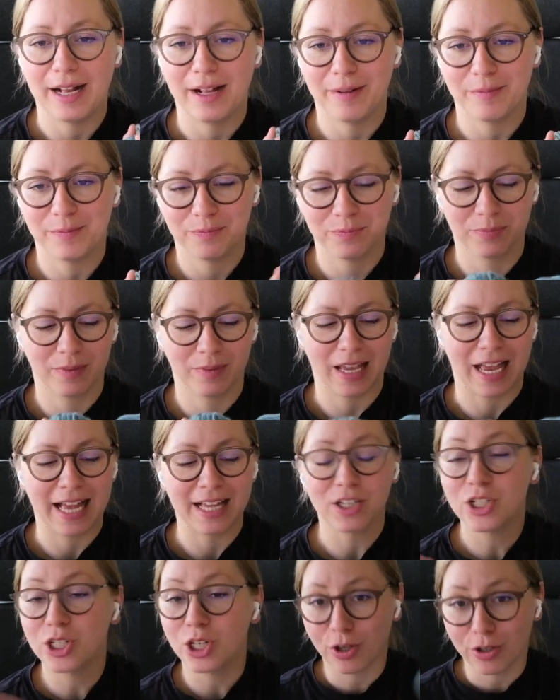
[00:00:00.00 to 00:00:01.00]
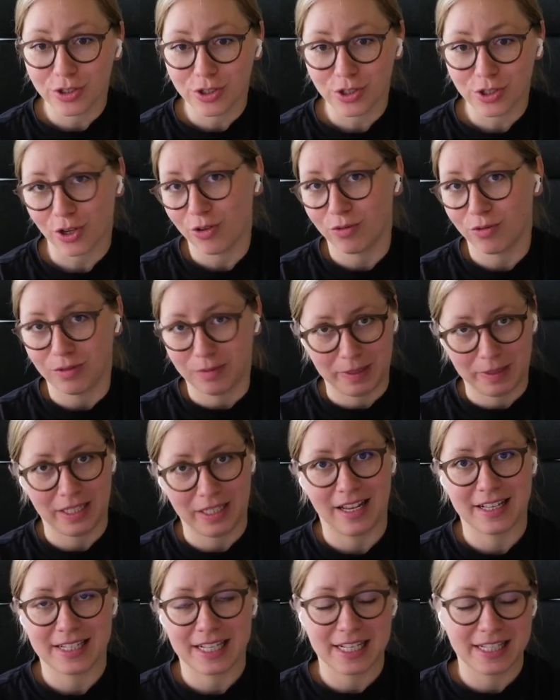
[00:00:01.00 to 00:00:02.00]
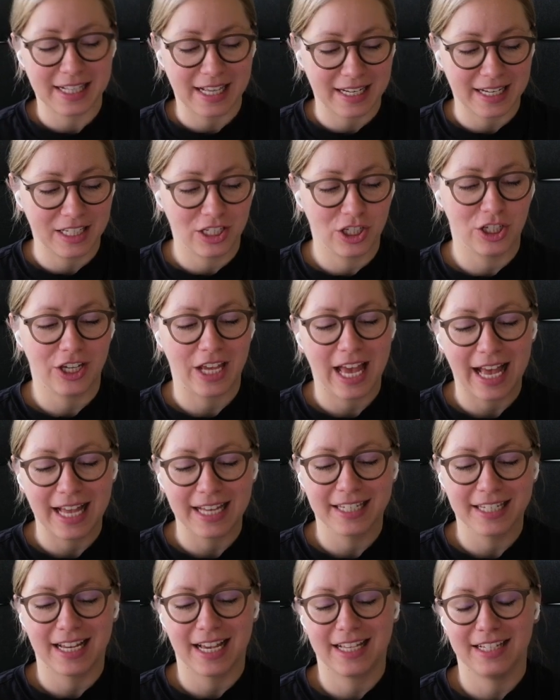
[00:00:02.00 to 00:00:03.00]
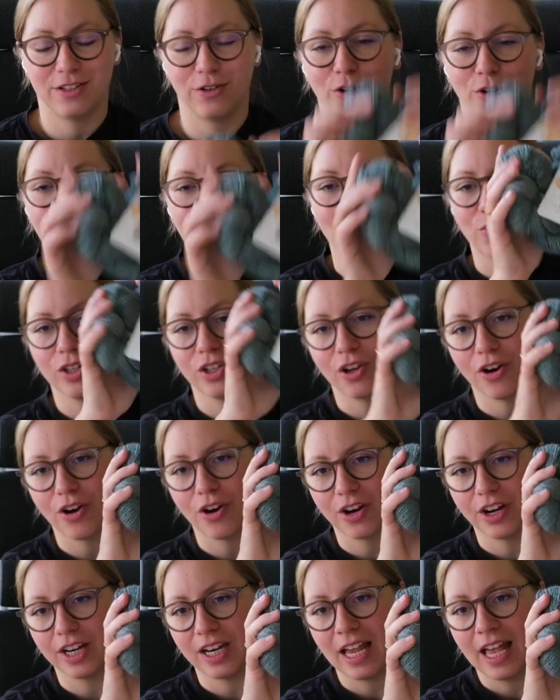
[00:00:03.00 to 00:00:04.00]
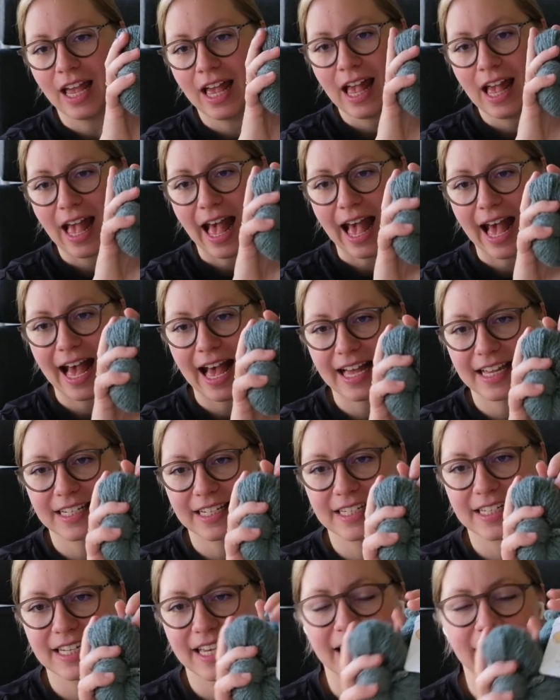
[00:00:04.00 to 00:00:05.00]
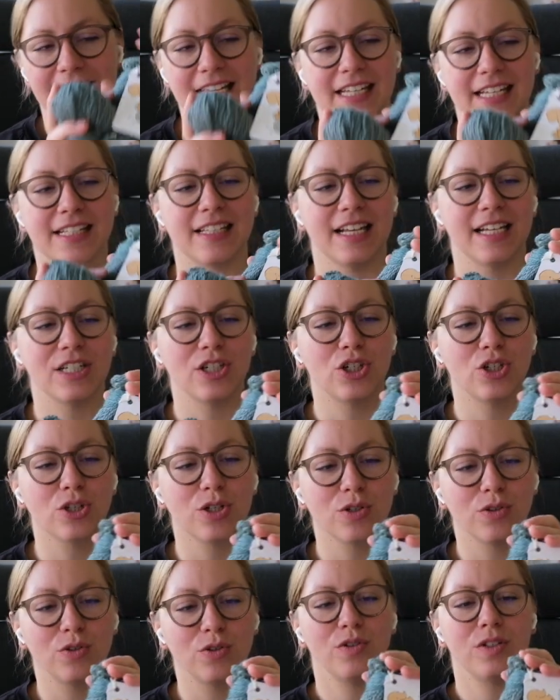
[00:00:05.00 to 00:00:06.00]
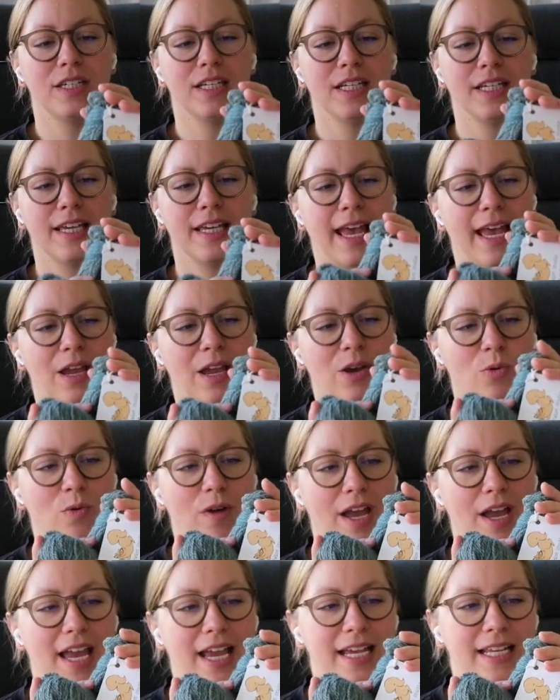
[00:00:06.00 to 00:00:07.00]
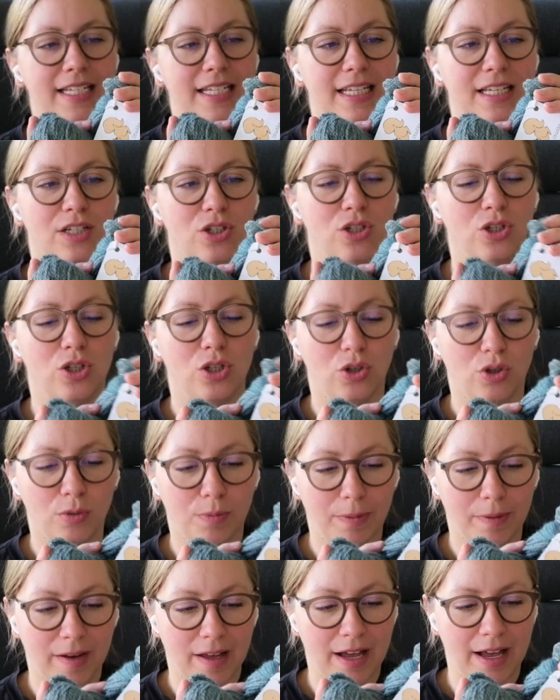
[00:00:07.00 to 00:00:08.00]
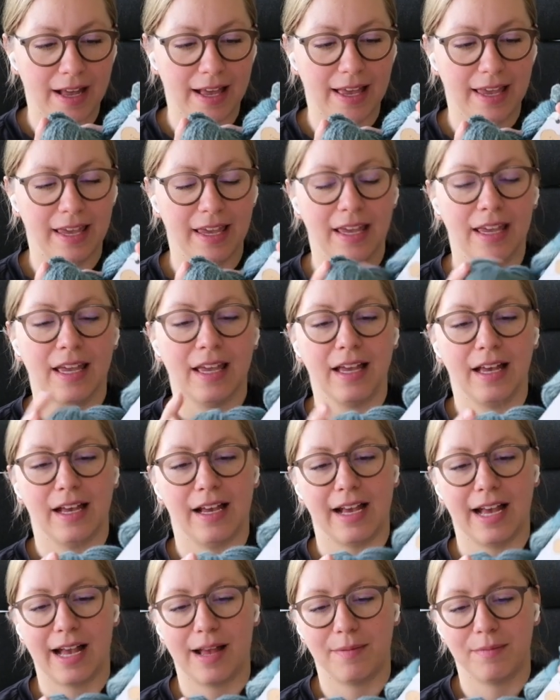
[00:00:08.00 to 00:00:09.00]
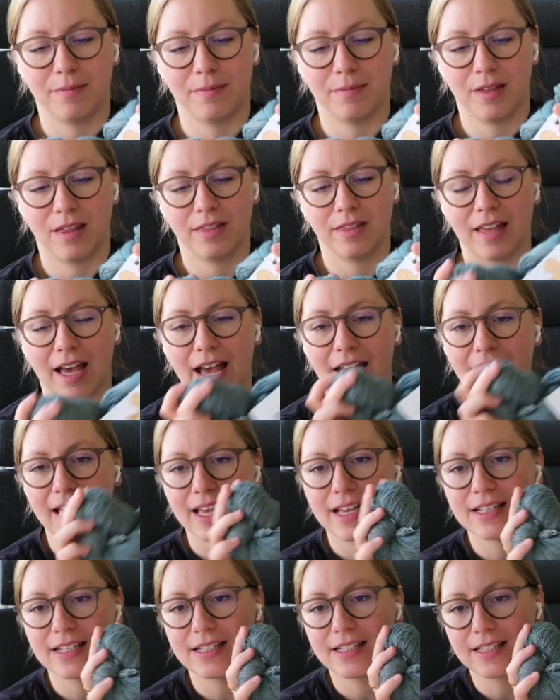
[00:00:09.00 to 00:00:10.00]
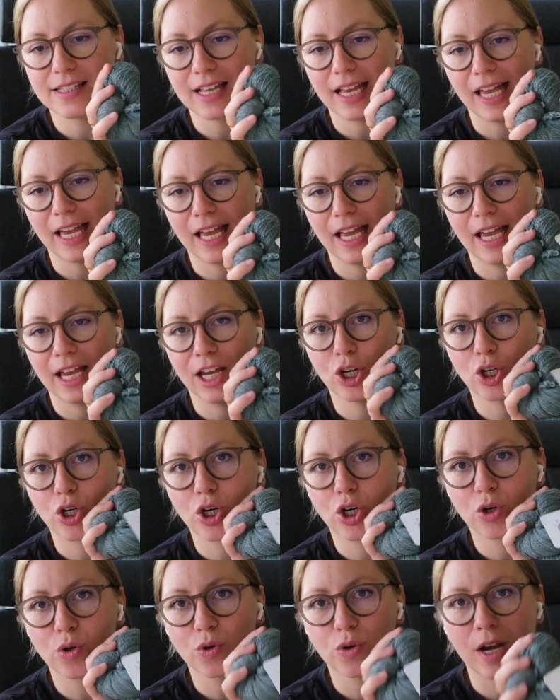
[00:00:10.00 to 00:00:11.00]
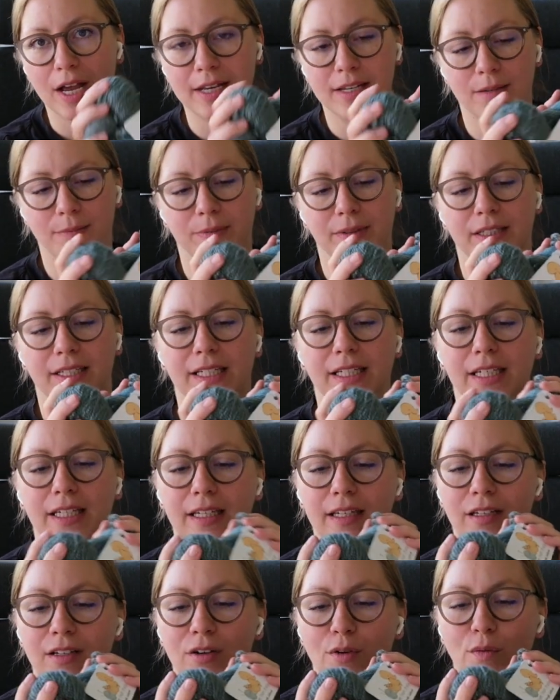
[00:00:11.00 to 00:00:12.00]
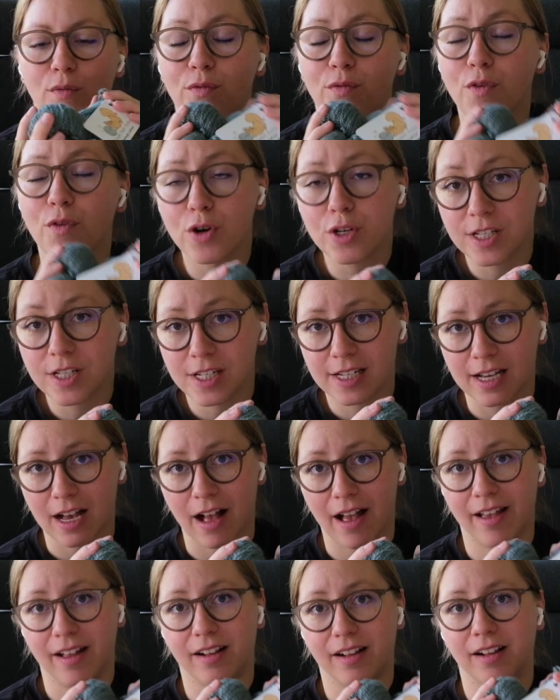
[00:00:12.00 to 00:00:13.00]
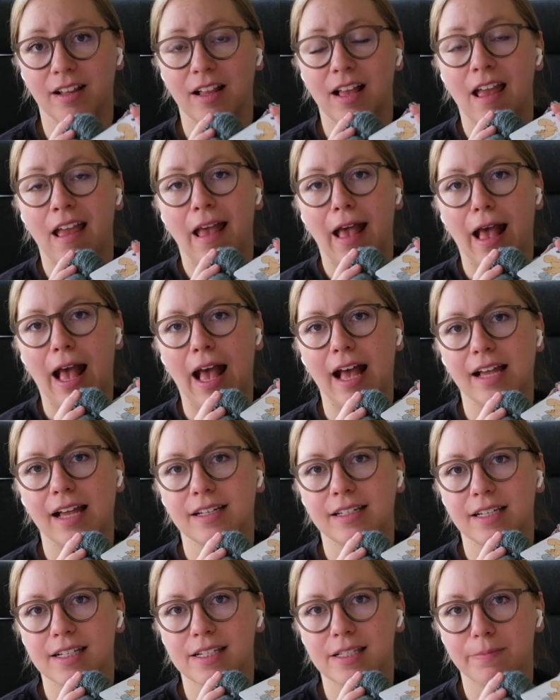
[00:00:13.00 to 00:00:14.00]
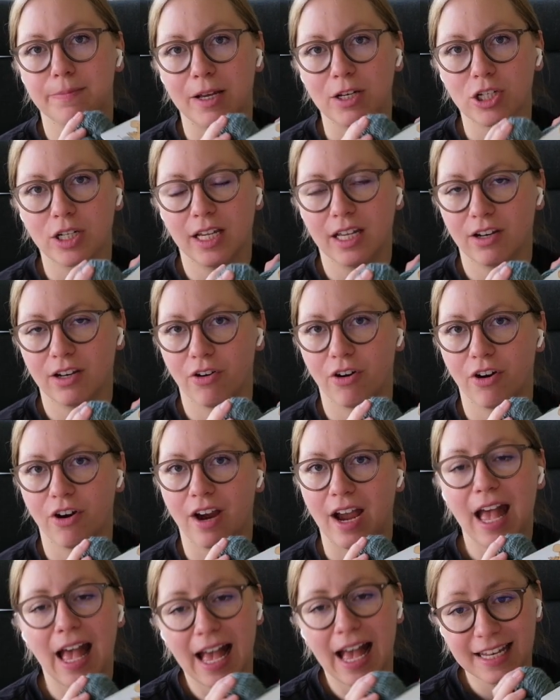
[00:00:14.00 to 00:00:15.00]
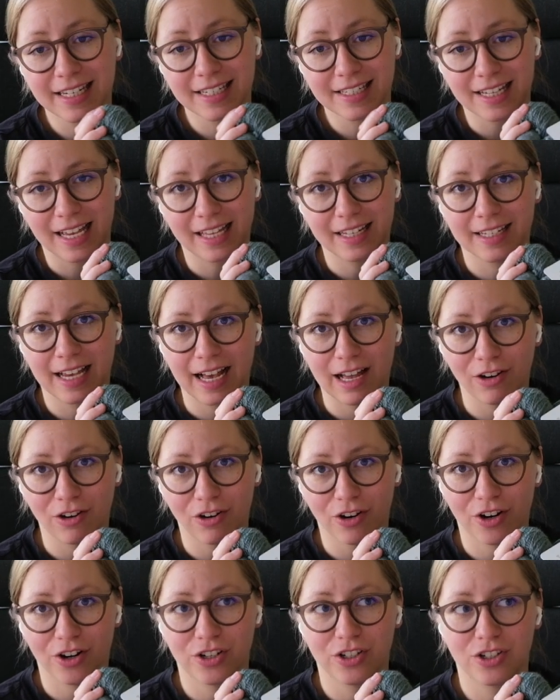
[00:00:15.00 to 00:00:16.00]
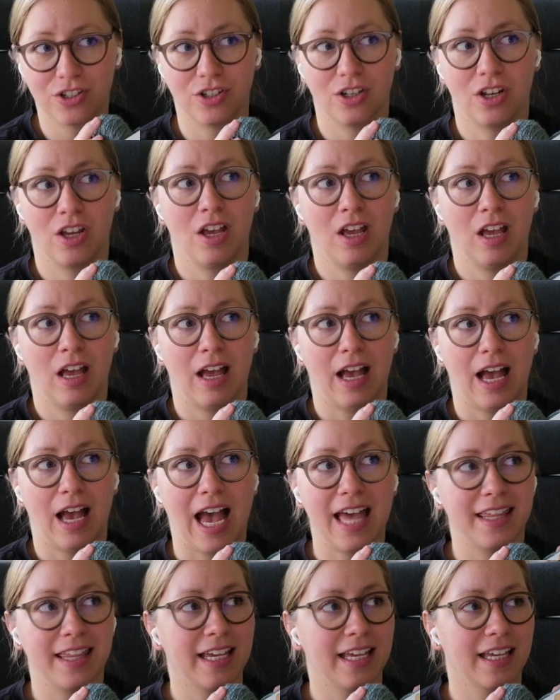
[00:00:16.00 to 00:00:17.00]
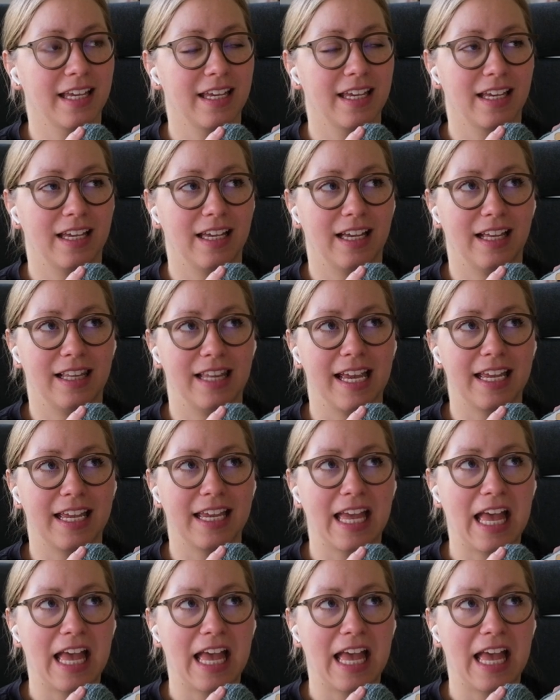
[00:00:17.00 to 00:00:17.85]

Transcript: And so, I mean, as I said, she hand dyes her own yarn, and it is a true DK weight, a 2-ply that is incredibly versatile, and especially in her hand dyed colors, I think like